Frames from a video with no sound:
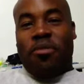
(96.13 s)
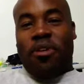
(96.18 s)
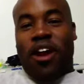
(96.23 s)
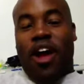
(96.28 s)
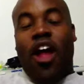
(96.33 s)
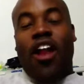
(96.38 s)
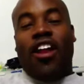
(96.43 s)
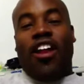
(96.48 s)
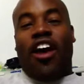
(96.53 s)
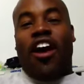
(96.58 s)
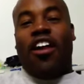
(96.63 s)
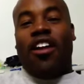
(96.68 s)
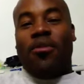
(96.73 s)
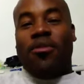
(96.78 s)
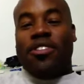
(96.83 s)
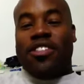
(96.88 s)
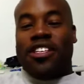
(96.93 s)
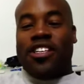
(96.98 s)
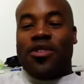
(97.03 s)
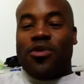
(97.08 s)
all in all, it
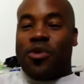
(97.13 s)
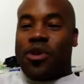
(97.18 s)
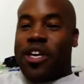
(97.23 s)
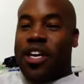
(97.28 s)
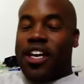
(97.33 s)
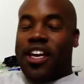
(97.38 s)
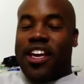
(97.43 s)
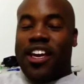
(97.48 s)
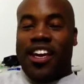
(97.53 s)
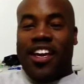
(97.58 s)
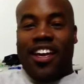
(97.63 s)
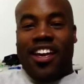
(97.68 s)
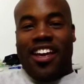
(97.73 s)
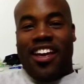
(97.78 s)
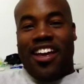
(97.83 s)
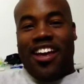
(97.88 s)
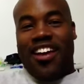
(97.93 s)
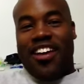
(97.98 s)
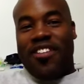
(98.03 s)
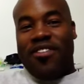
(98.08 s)
was a good week.
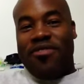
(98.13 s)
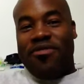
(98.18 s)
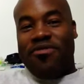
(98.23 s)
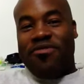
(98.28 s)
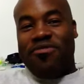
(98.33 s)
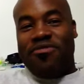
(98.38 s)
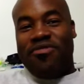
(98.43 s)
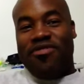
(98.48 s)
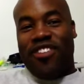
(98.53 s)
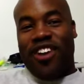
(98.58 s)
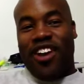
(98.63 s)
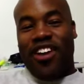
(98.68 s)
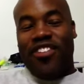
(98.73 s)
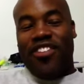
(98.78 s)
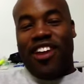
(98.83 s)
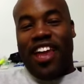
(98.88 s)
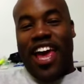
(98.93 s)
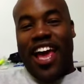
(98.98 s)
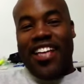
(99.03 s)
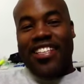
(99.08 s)
Fairly
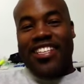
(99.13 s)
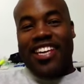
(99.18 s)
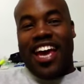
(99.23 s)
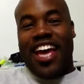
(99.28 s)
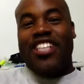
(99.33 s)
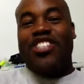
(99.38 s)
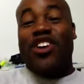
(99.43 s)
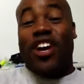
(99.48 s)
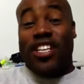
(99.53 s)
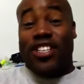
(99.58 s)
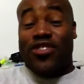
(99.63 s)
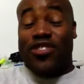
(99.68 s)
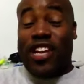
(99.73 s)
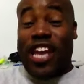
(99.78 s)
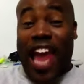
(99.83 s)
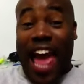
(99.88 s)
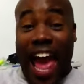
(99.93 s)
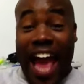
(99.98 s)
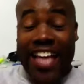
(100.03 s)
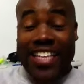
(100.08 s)
relaxing. I tried to
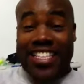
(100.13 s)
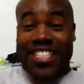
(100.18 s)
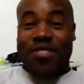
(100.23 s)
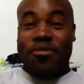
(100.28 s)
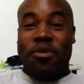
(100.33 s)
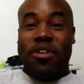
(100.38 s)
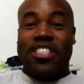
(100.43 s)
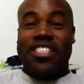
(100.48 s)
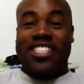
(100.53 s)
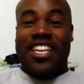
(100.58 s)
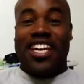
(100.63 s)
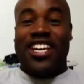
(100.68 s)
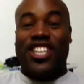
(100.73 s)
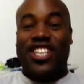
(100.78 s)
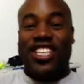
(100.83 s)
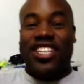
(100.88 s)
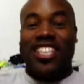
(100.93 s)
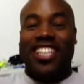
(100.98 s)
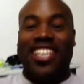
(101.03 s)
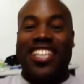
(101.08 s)
relax as much as I
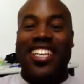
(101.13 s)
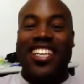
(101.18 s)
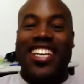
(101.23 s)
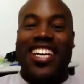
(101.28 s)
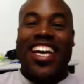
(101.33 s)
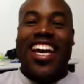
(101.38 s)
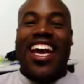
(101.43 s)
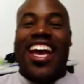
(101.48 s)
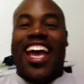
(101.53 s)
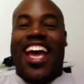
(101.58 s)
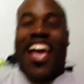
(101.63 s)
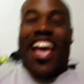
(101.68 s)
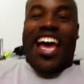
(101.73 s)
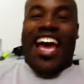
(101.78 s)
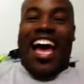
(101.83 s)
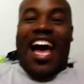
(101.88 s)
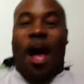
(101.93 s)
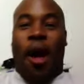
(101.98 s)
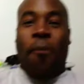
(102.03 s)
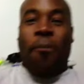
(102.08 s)
could.
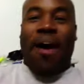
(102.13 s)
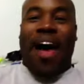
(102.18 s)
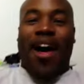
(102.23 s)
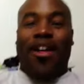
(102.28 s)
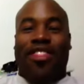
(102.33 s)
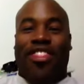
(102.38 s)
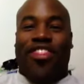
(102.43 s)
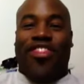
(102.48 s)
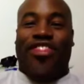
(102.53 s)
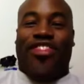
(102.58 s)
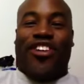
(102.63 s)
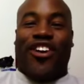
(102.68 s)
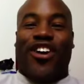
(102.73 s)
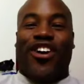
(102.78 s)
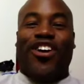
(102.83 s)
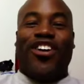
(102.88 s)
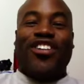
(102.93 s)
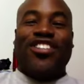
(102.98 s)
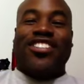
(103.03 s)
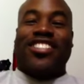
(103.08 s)
About
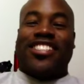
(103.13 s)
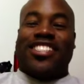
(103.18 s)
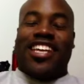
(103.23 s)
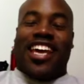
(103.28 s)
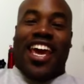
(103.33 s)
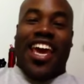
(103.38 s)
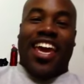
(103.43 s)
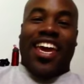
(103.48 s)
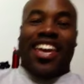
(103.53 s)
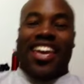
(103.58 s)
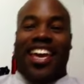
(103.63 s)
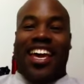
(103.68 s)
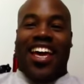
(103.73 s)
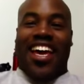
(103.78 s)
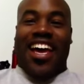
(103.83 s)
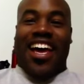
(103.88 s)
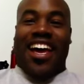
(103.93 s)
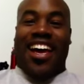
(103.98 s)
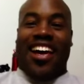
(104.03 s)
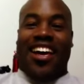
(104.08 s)
Thursday,
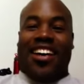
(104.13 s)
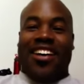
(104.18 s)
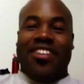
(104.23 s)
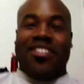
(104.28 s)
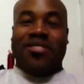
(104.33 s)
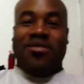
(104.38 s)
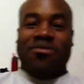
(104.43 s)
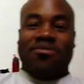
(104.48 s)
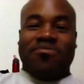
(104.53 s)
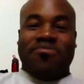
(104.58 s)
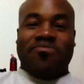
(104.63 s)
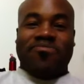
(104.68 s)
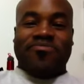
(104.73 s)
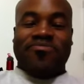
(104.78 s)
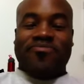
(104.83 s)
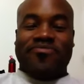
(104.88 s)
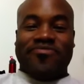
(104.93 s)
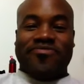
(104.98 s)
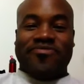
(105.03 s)
my